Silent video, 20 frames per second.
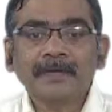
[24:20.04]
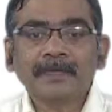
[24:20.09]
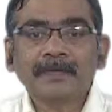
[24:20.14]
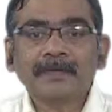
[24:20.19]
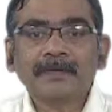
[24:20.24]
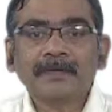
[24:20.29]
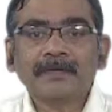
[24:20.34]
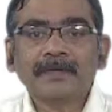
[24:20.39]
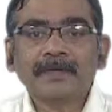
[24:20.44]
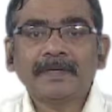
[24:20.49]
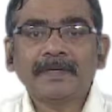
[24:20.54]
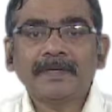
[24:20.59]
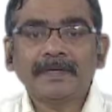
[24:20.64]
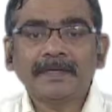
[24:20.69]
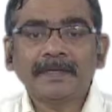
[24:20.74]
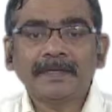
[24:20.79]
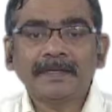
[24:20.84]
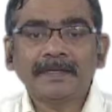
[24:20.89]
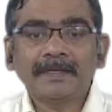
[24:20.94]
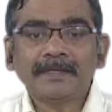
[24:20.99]
The
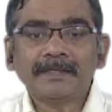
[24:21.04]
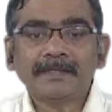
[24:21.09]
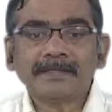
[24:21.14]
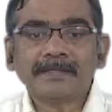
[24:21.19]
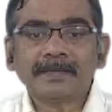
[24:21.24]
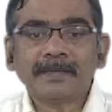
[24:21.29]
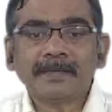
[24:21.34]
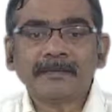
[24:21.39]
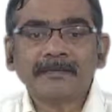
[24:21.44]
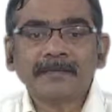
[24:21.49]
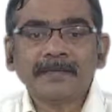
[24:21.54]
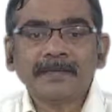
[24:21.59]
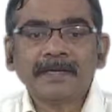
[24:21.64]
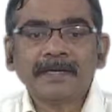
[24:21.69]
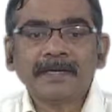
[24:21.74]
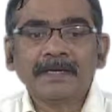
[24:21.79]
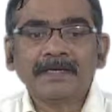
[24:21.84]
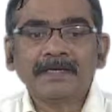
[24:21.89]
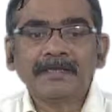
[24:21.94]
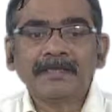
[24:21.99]
question is
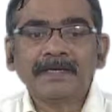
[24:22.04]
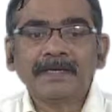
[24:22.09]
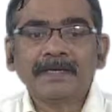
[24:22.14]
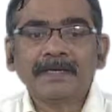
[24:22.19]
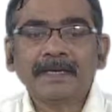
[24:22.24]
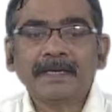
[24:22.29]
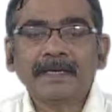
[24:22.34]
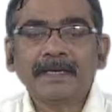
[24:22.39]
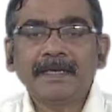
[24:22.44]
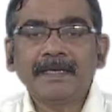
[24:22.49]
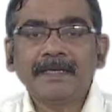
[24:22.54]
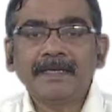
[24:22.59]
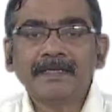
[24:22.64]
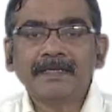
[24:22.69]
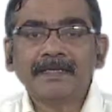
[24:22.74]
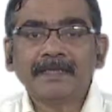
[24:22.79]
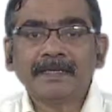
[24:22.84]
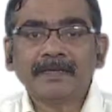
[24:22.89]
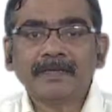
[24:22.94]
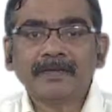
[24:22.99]
there any
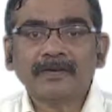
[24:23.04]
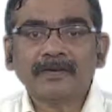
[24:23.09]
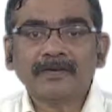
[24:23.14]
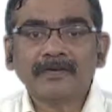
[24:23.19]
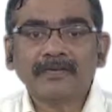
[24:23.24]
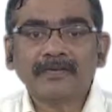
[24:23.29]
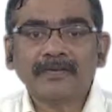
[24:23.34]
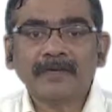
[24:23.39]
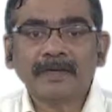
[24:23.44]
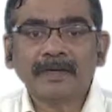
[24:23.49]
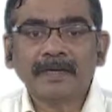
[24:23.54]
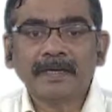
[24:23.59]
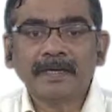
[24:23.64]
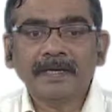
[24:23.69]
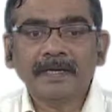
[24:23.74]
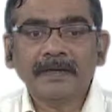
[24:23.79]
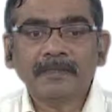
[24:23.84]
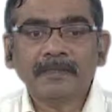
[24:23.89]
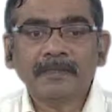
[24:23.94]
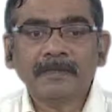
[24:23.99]
set of
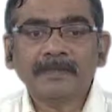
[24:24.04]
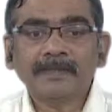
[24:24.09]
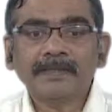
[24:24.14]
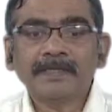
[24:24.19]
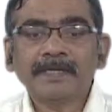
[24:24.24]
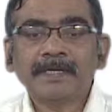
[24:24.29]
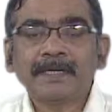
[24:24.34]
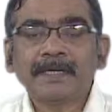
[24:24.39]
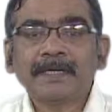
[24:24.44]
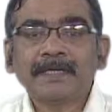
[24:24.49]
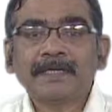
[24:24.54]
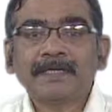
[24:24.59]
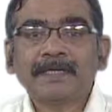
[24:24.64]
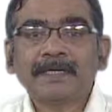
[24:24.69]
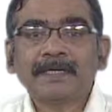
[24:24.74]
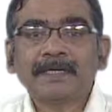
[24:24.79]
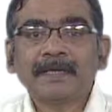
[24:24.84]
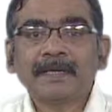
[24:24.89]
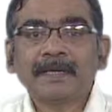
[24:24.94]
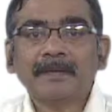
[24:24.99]
inputs
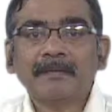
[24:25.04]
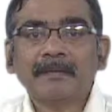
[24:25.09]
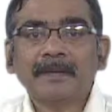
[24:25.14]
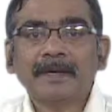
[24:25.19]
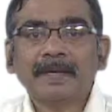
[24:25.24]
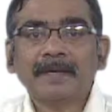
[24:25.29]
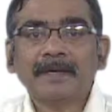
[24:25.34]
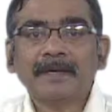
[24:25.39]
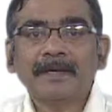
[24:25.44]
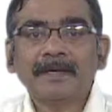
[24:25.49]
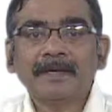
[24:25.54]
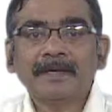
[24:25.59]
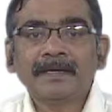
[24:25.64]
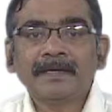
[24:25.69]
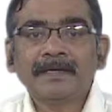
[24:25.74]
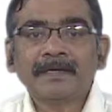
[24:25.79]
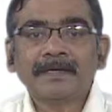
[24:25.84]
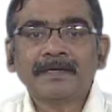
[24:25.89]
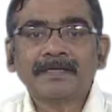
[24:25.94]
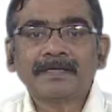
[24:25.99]
that can make
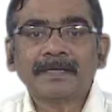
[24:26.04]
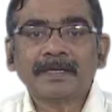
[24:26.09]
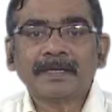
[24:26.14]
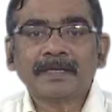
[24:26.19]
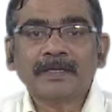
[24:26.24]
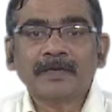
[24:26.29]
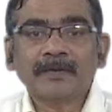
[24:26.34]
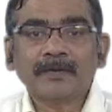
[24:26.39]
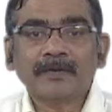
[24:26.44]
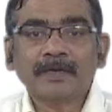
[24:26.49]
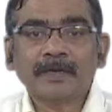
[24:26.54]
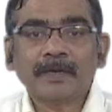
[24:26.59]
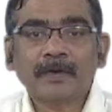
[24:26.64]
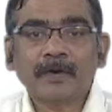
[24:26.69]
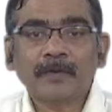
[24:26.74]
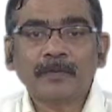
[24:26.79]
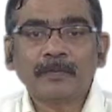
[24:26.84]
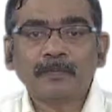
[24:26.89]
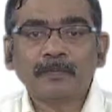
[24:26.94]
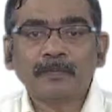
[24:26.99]
the circuit
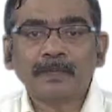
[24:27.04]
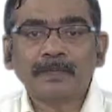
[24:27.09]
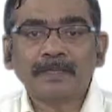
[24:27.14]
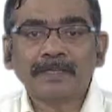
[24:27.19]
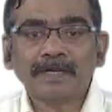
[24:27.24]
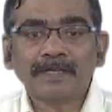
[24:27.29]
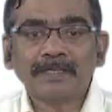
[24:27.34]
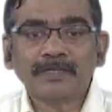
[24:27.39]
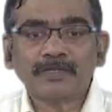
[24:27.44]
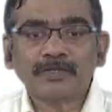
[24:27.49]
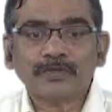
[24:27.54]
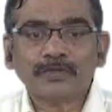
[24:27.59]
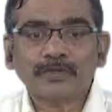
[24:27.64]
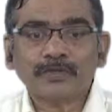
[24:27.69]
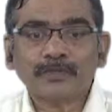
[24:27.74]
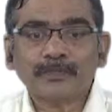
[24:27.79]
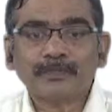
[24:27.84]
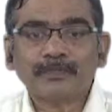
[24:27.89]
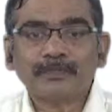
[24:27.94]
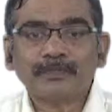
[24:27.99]
output as
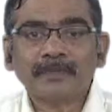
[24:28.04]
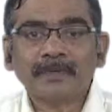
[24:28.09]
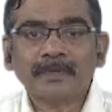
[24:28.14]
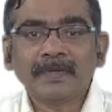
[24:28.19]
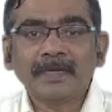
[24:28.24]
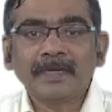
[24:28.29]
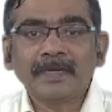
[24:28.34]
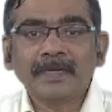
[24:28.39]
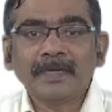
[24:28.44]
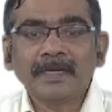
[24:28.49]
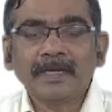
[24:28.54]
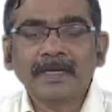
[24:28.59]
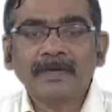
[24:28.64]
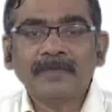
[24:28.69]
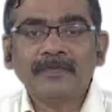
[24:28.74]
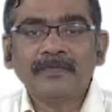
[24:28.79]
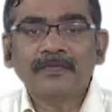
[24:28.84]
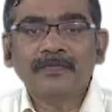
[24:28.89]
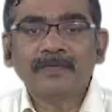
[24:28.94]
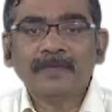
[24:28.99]
true?
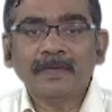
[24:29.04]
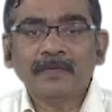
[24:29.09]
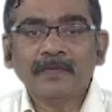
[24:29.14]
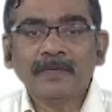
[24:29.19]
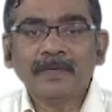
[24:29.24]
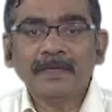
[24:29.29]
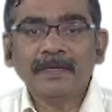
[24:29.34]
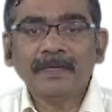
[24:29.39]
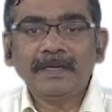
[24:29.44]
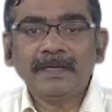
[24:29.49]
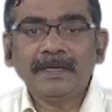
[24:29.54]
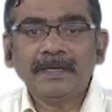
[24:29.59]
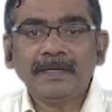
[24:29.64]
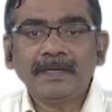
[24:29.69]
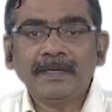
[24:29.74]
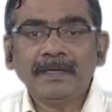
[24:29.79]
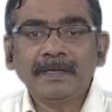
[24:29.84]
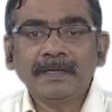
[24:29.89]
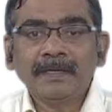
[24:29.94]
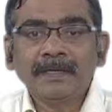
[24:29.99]
If
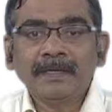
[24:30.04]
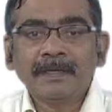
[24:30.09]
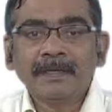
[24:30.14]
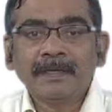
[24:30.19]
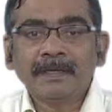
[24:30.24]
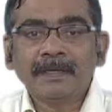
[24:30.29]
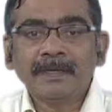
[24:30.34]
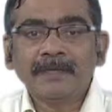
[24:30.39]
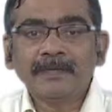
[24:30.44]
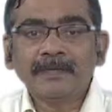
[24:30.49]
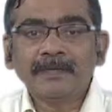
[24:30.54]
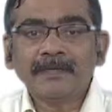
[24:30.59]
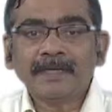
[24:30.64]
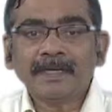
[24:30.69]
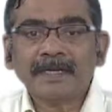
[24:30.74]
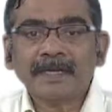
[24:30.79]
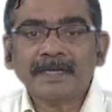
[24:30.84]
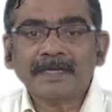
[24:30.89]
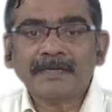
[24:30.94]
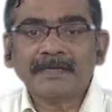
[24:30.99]
someone gives
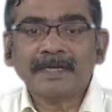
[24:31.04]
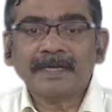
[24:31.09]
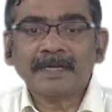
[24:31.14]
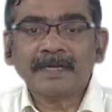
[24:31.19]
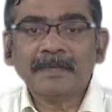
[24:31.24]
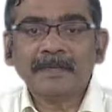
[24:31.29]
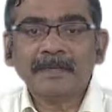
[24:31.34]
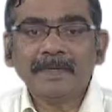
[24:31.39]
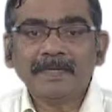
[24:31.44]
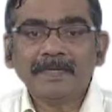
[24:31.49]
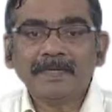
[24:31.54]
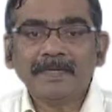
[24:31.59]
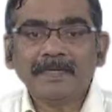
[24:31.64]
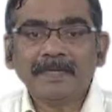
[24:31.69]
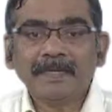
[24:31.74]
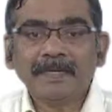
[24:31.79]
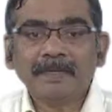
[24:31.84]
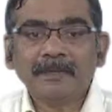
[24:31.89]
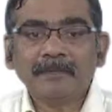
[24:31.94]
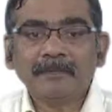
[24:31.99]
an assignment
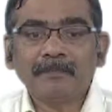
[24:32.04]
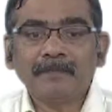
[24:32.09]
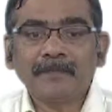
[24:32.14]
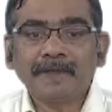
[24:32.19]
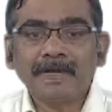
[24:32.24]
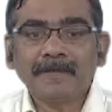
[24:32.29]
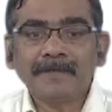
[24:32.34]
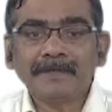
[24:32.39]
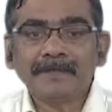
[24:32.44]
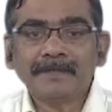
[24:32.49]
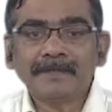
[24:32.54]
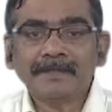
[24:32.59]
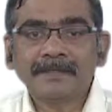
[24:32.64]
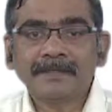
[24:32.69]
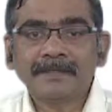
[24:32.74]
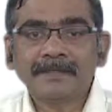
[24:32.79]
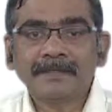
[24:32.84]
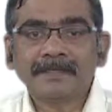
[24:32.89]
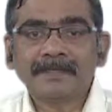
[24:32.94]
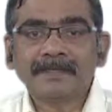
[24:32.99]
that makes
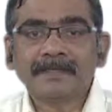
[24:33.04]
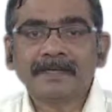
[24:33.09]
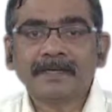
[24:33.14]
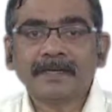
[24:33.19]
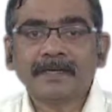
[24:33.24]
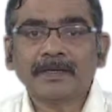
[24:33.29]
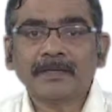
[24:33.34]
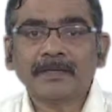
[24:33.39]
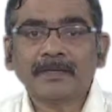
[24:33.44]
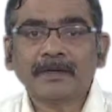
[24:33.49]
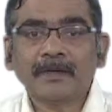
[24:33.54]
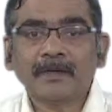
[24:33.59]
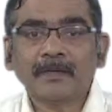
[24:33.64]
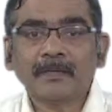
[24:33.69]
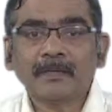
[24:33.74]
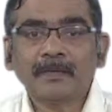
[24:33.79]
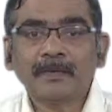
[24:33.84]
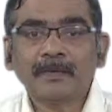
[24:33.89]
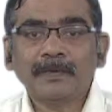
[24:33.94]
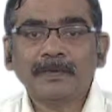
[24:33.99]
the circuit
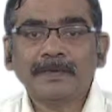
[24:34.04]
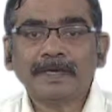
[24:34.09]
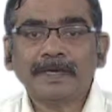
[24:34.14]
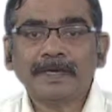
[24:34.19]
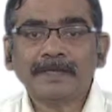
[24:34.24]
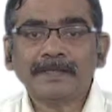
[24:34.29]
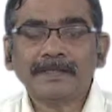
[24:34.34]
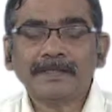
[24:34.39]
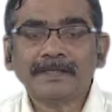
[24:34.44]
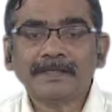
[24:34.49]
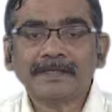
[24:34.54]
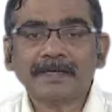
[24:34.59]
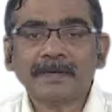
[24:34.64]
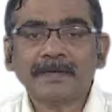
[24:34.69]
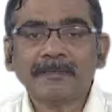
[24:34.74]
output as